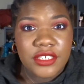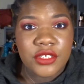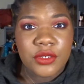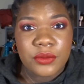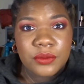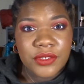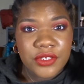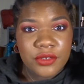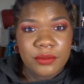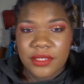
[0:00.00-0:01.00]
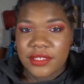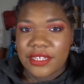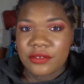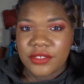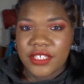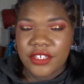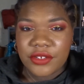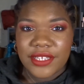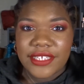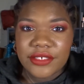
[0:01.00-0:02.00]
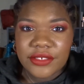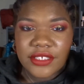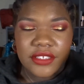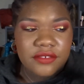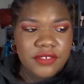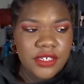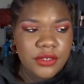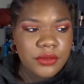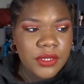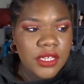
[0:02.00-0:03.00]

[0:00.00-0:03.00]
so we'll talk about that container later in the video.